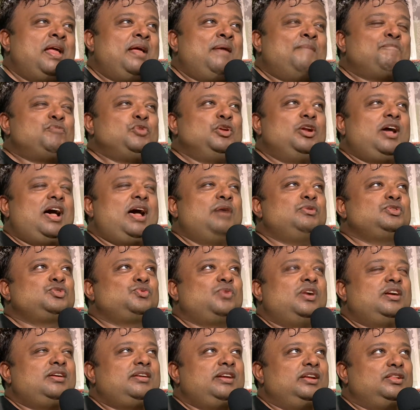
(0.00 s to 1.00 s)
You know, I was
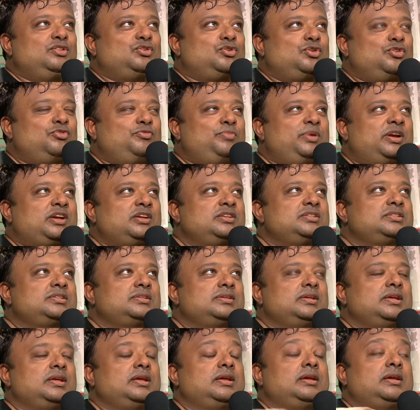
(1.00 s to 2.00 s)
wondering, Dhruv, because
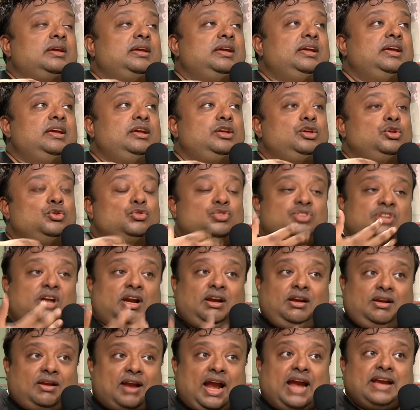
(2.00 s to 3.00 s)
you
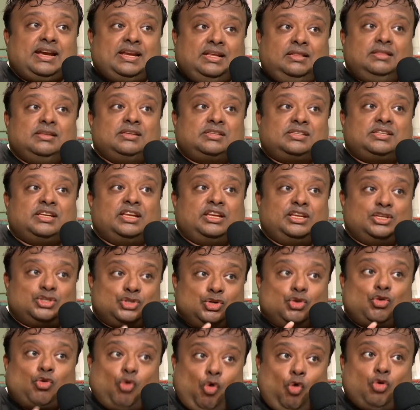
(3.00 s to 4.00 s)
started writing this series,
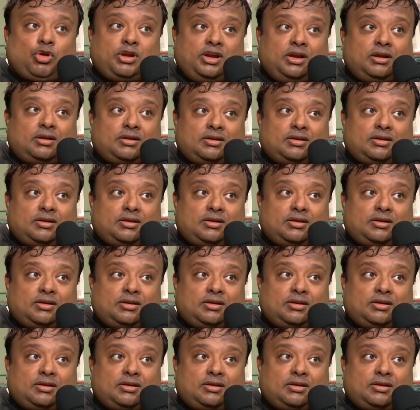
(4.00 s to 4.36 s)
you wrote it,